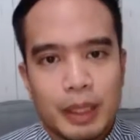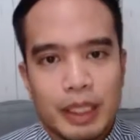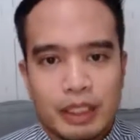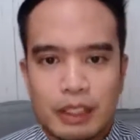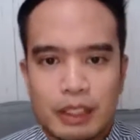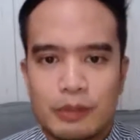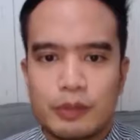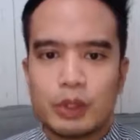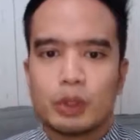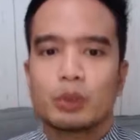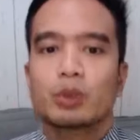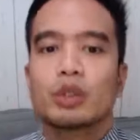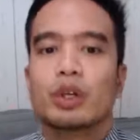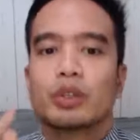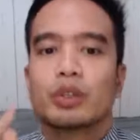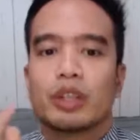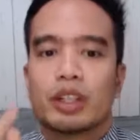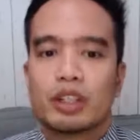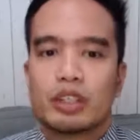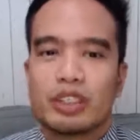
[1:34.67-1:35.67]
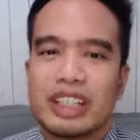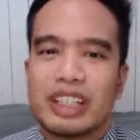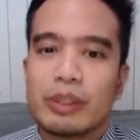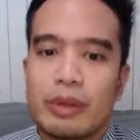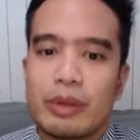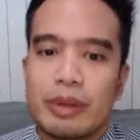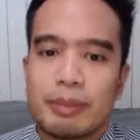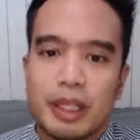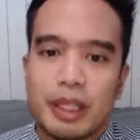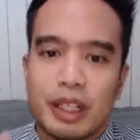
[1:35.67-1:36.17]
if you don't agree
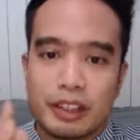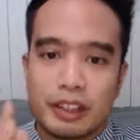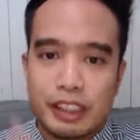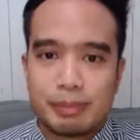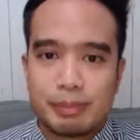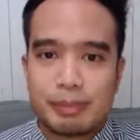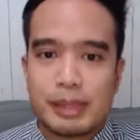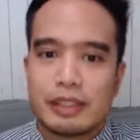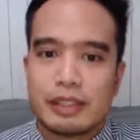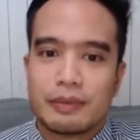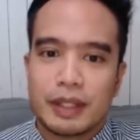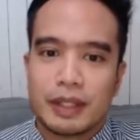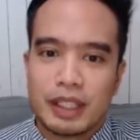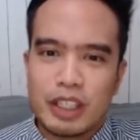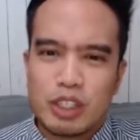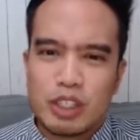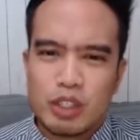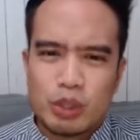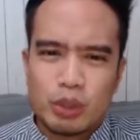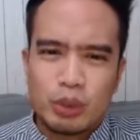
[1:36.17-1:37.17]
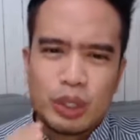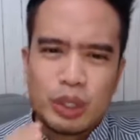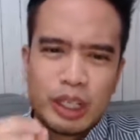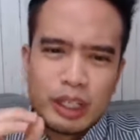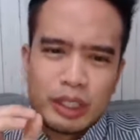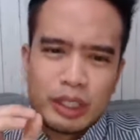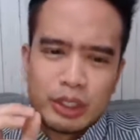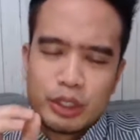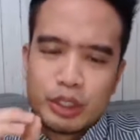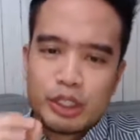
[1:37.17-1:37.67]
with me on a specific issue,
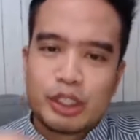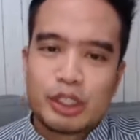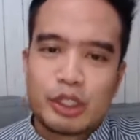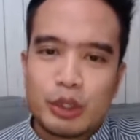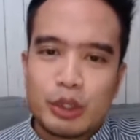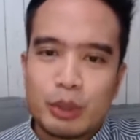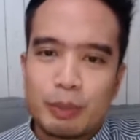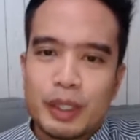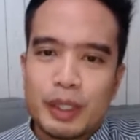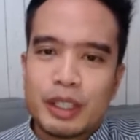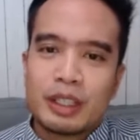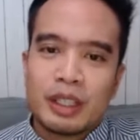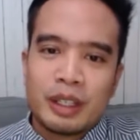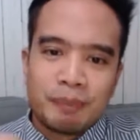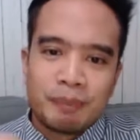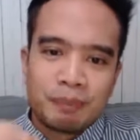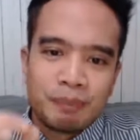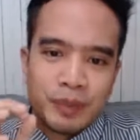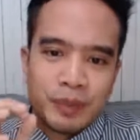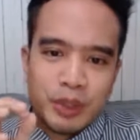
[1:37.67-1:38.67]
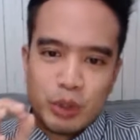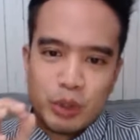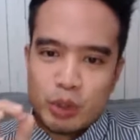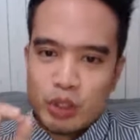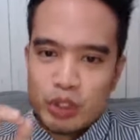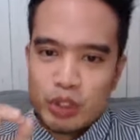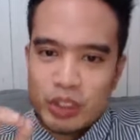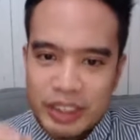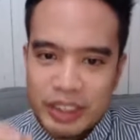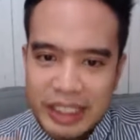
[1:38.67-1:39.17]
you're stupid, you
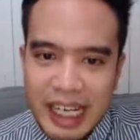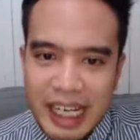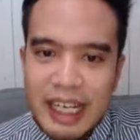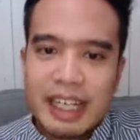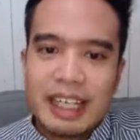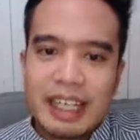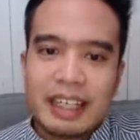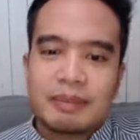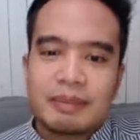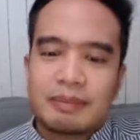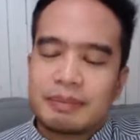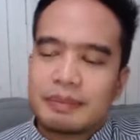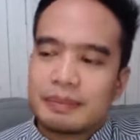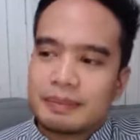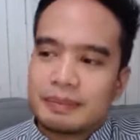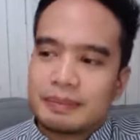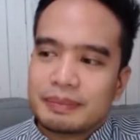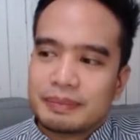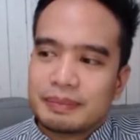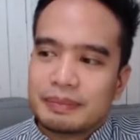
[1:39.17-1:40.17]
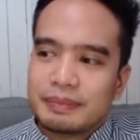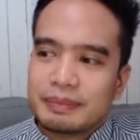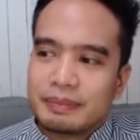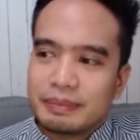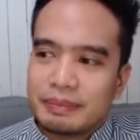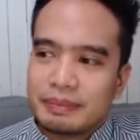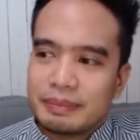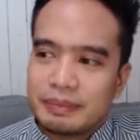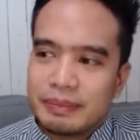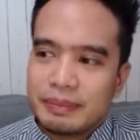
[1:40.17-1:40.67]
should die.
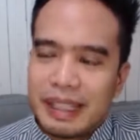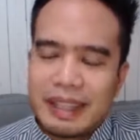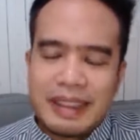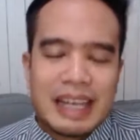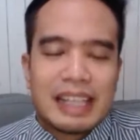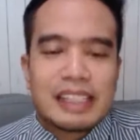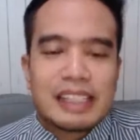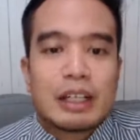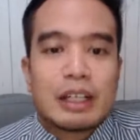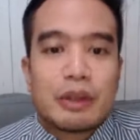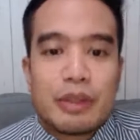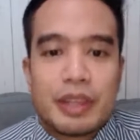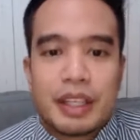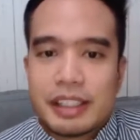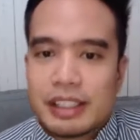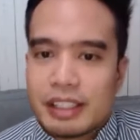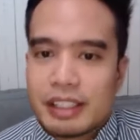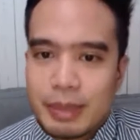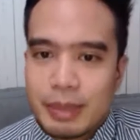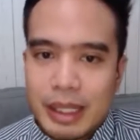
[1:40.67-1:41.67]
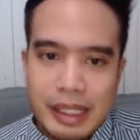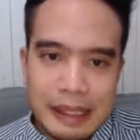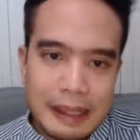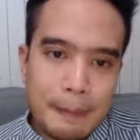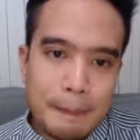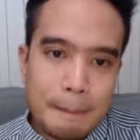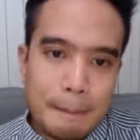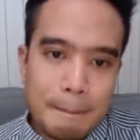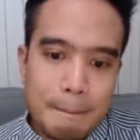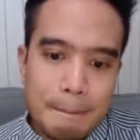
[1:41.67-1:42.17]
And that's how things have
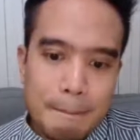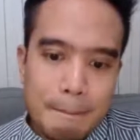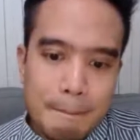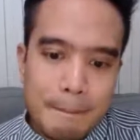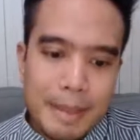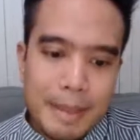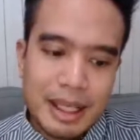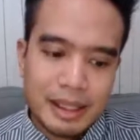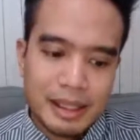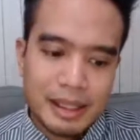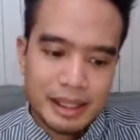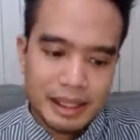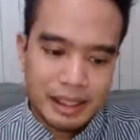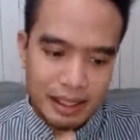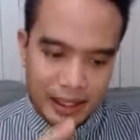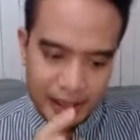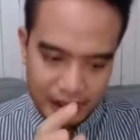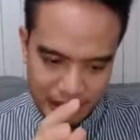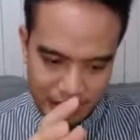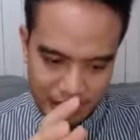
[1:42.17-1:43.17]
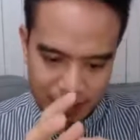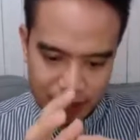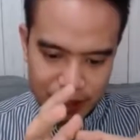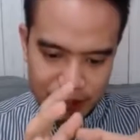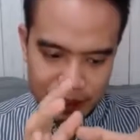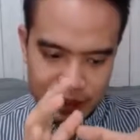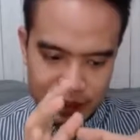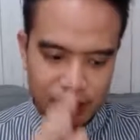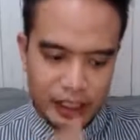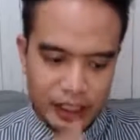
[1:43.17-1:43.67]
become. Because there's
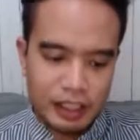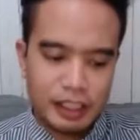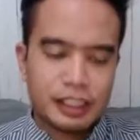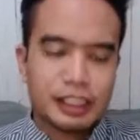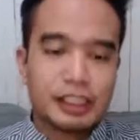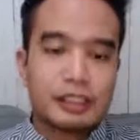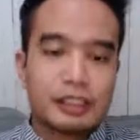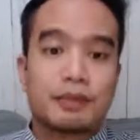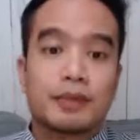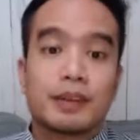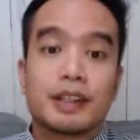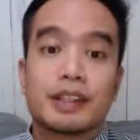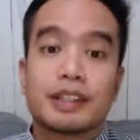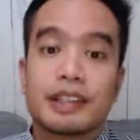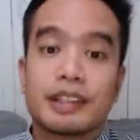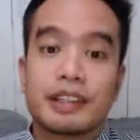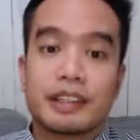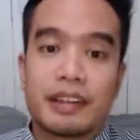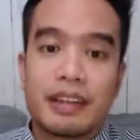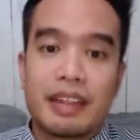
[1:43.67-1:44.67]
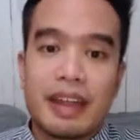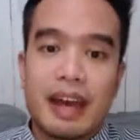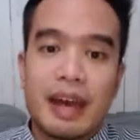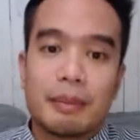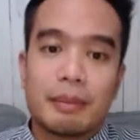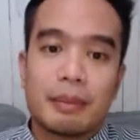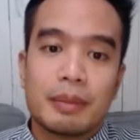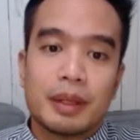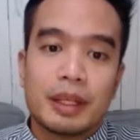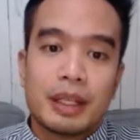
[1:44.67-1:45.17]
this us versus
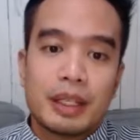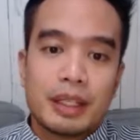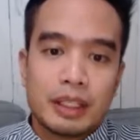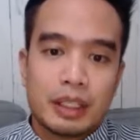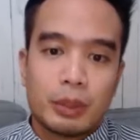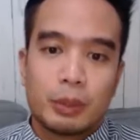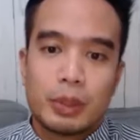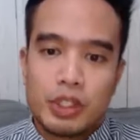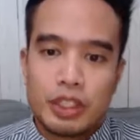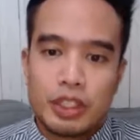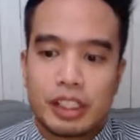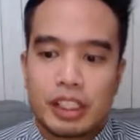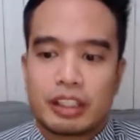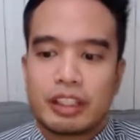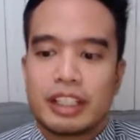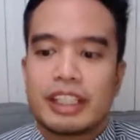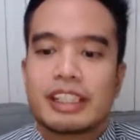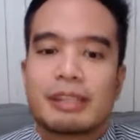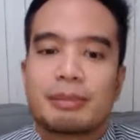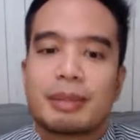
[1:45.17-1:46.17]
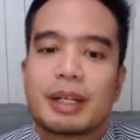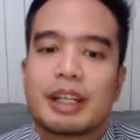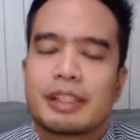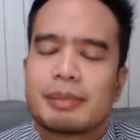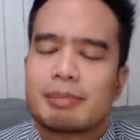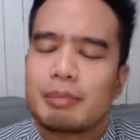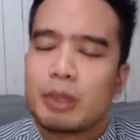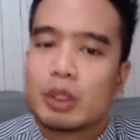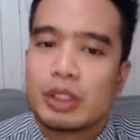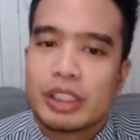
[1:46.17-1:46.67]
them. Which is crazy because
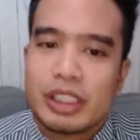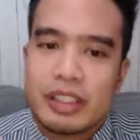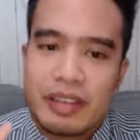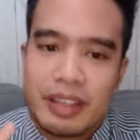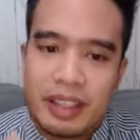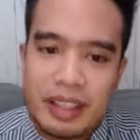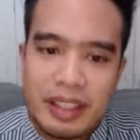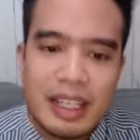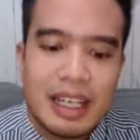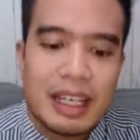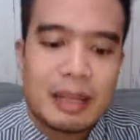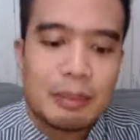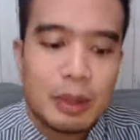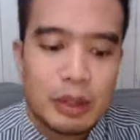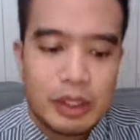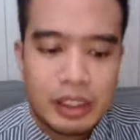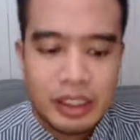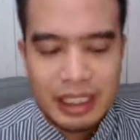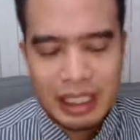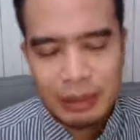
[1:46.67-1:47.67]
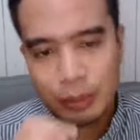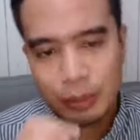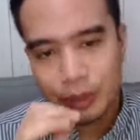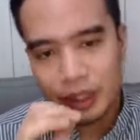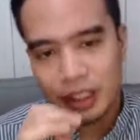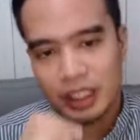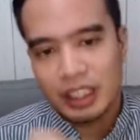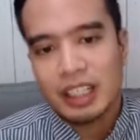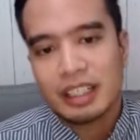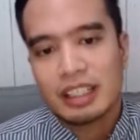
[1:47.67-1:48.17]
most of the time when we're
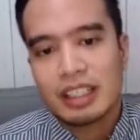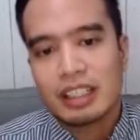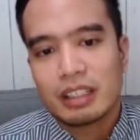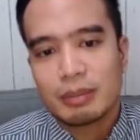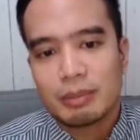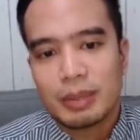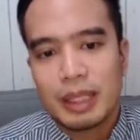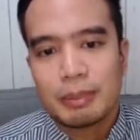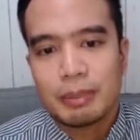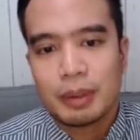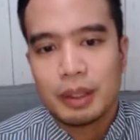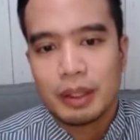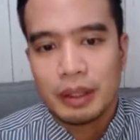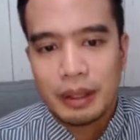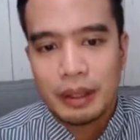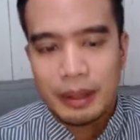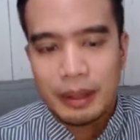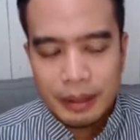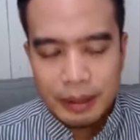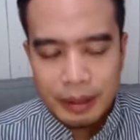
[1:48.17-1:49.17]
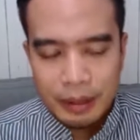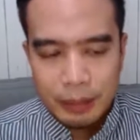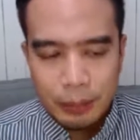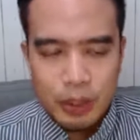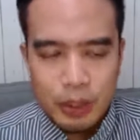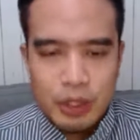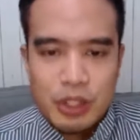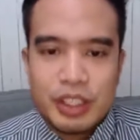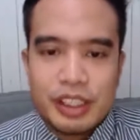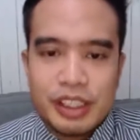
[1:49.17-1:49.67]
talking to people,
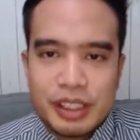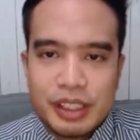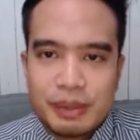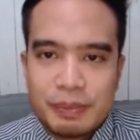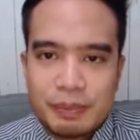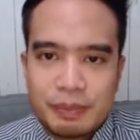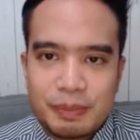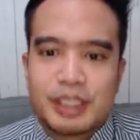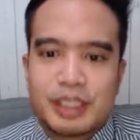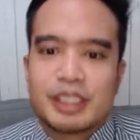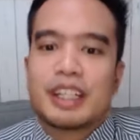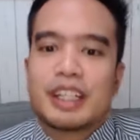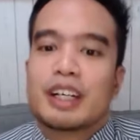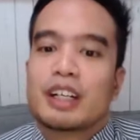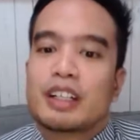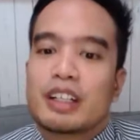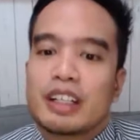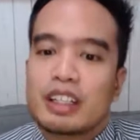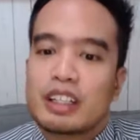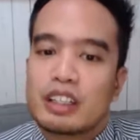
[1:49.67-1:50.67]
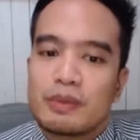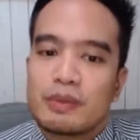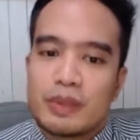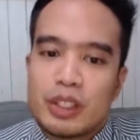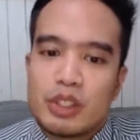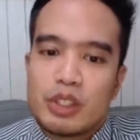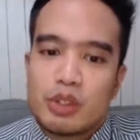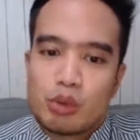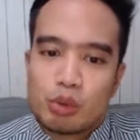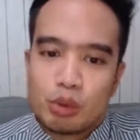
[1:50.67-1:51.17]
we're just scared
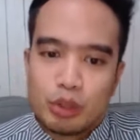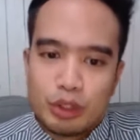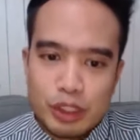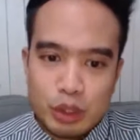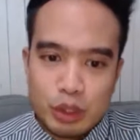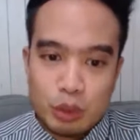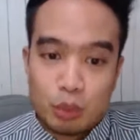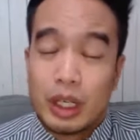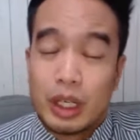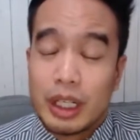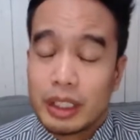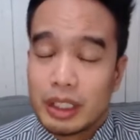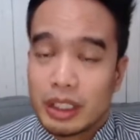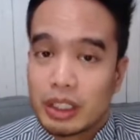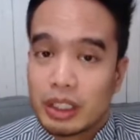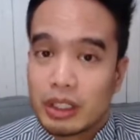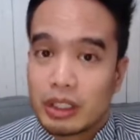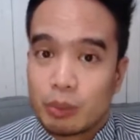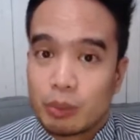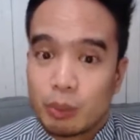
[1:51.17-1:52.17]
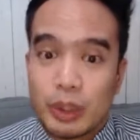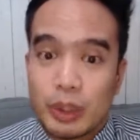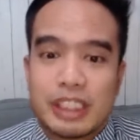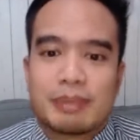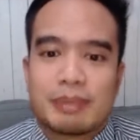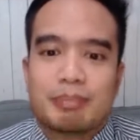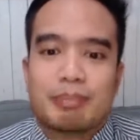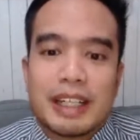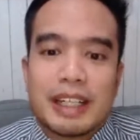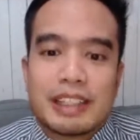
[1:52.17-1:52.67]
individuals who want what's
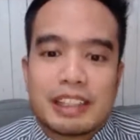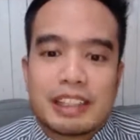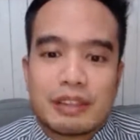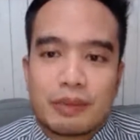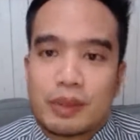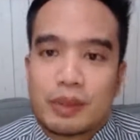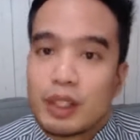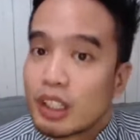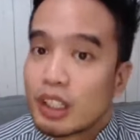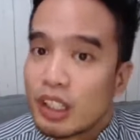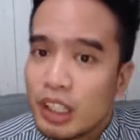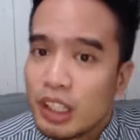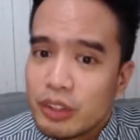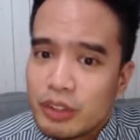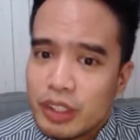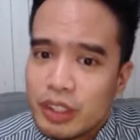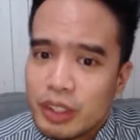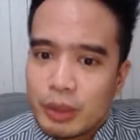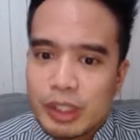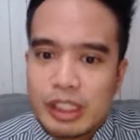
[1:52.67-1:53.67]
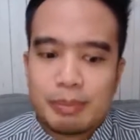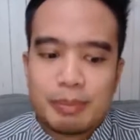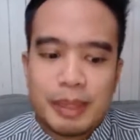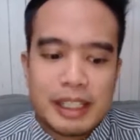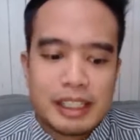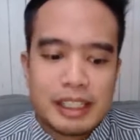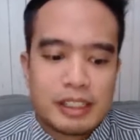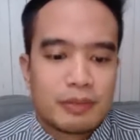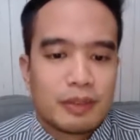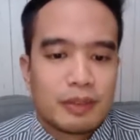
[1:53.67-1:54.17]
best for our country, what's
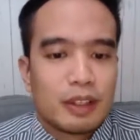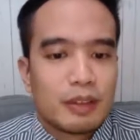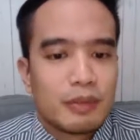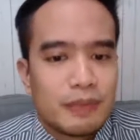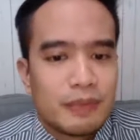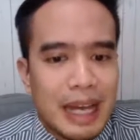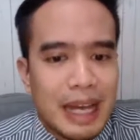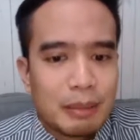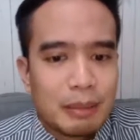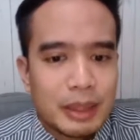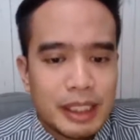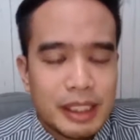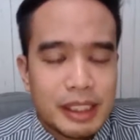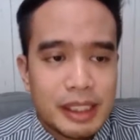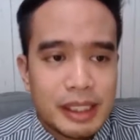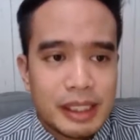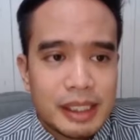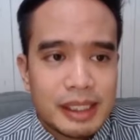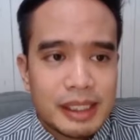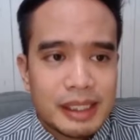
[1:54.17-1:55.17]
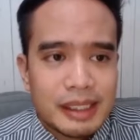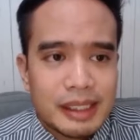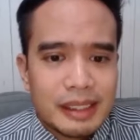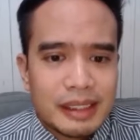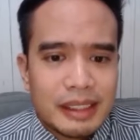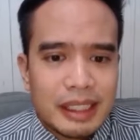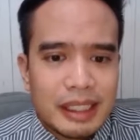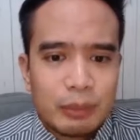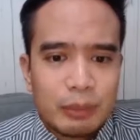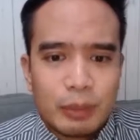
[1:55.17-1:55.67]
best for our families,
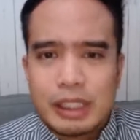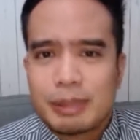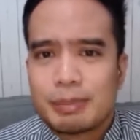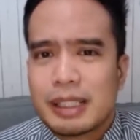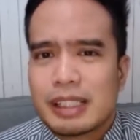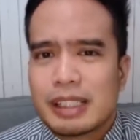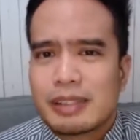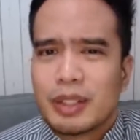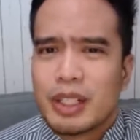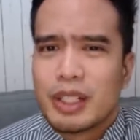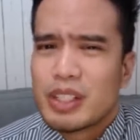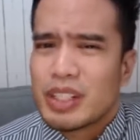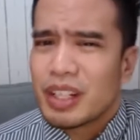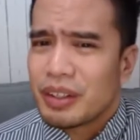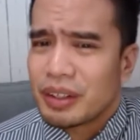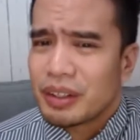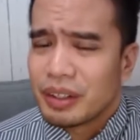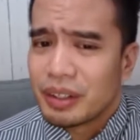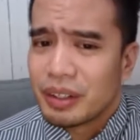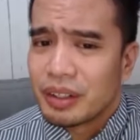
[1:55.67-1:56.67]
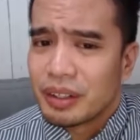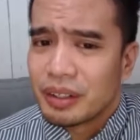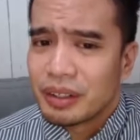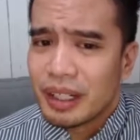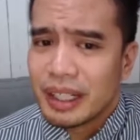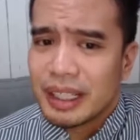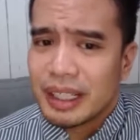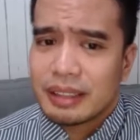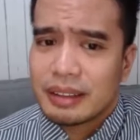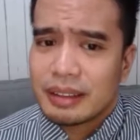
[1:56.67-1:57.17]
and what's best for each other,
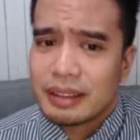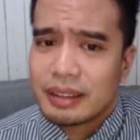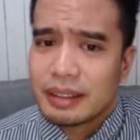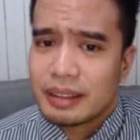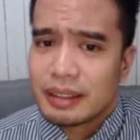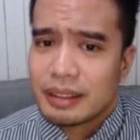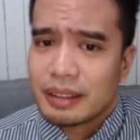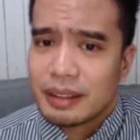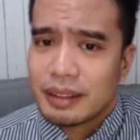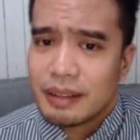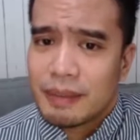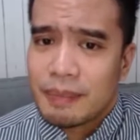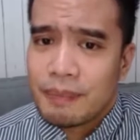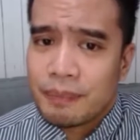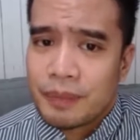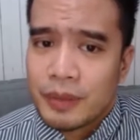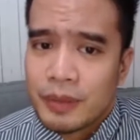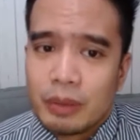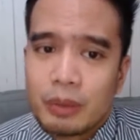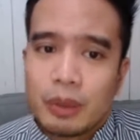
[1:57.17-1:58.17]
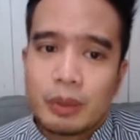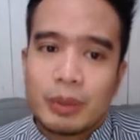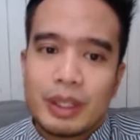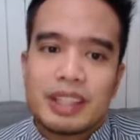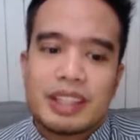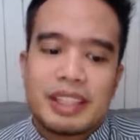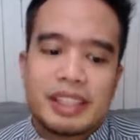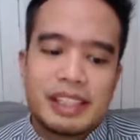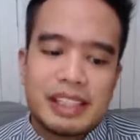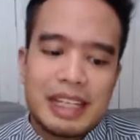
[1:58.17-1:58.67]
right? We
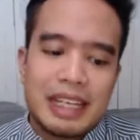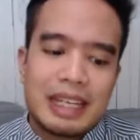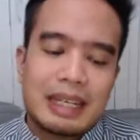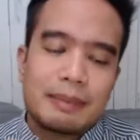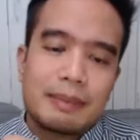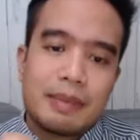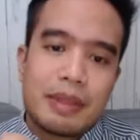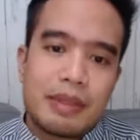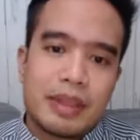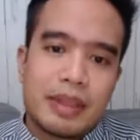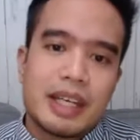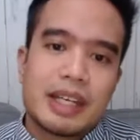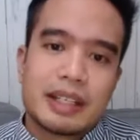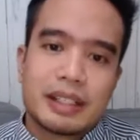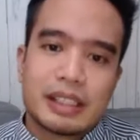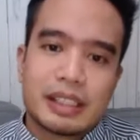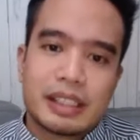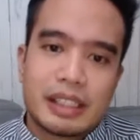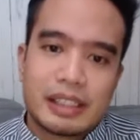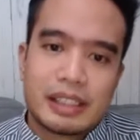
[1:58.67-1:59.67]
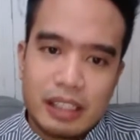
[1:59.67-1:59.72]
want the same things as